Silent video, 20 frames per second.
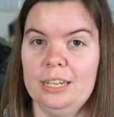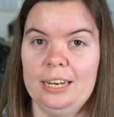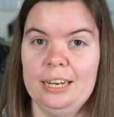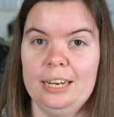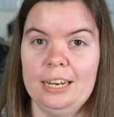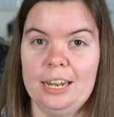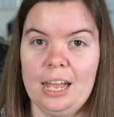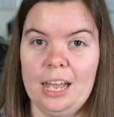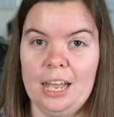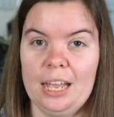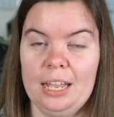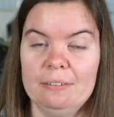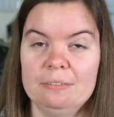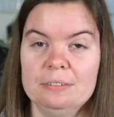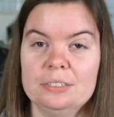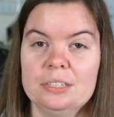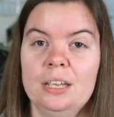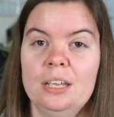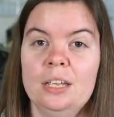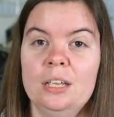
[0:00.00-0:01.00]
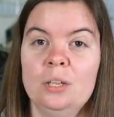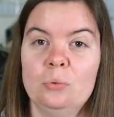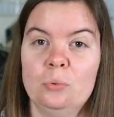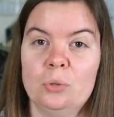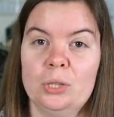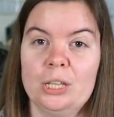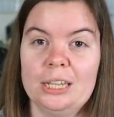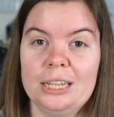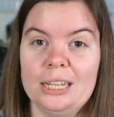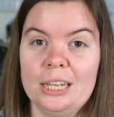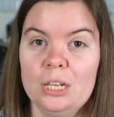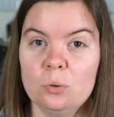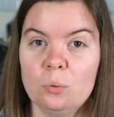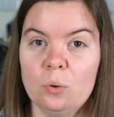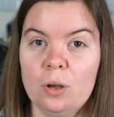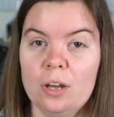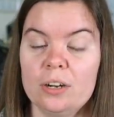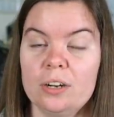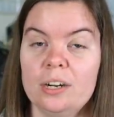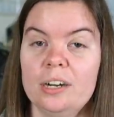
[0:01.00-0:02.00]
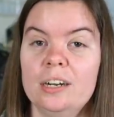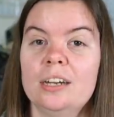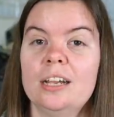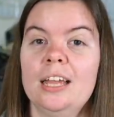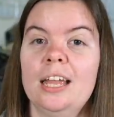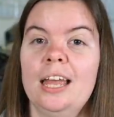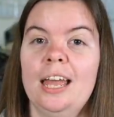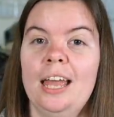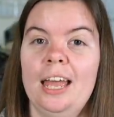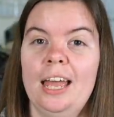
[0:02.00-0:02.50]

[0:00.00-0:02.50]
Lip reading: and knives with clean water